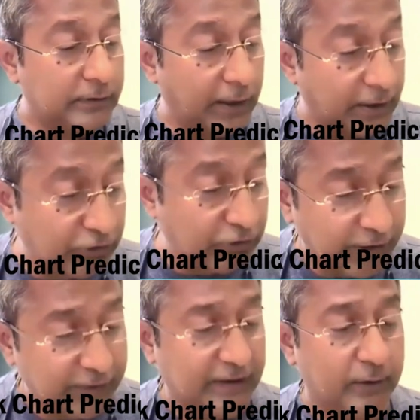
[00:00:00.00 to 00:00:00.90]
The
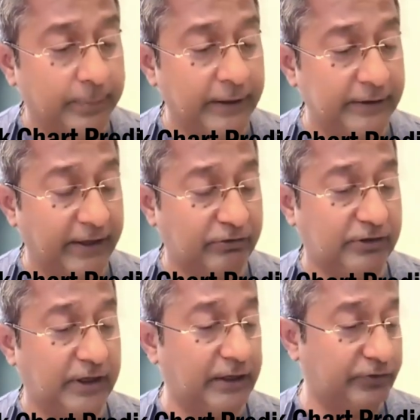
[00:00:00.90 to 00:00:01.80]
rishis have been
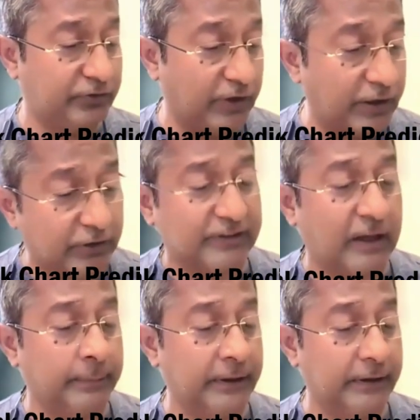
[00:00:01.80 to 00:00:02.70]
tested,
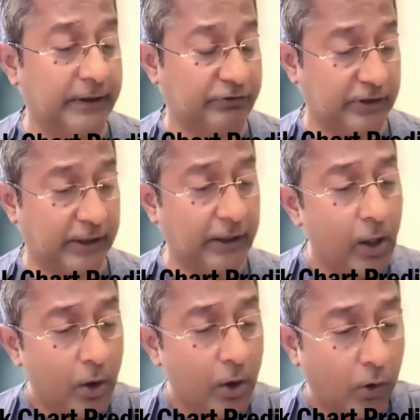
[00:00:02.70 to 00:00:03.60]
sages have been tested
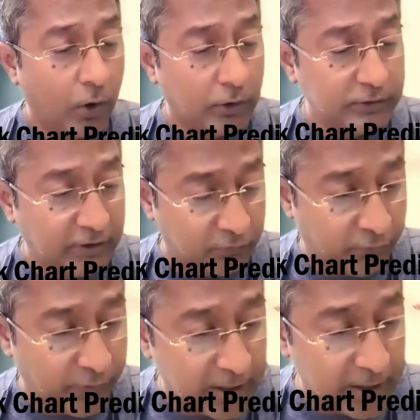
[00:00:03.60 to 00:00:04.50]
on this
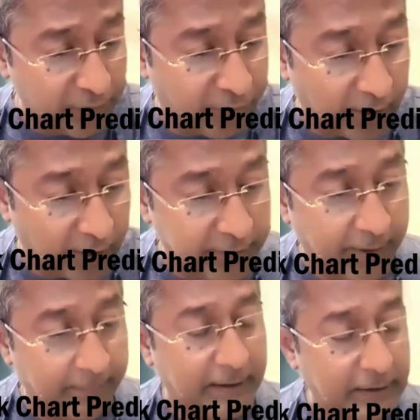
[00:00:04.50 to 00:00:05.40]
very
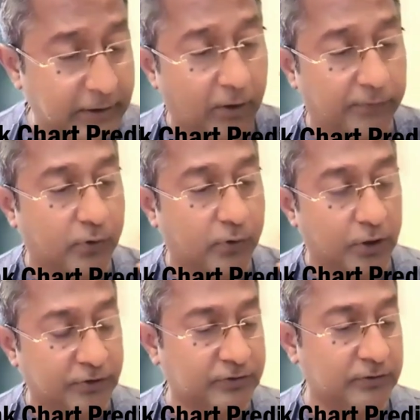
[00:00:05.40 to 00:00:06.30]
fundamental of
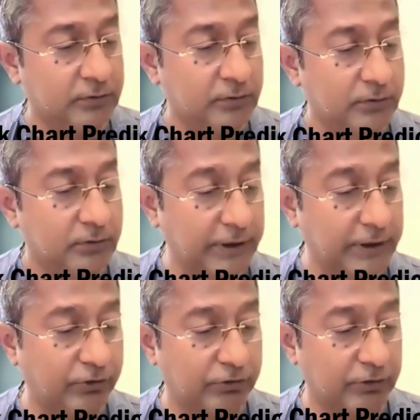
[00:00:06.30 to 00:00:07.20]
God's
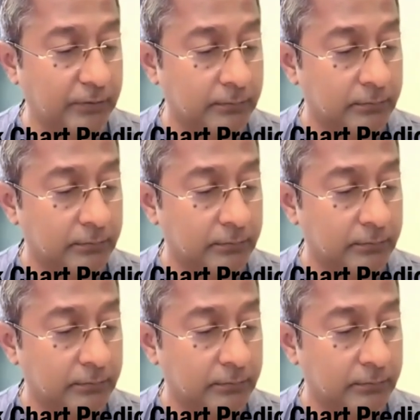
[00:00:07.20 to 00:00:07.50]
creation.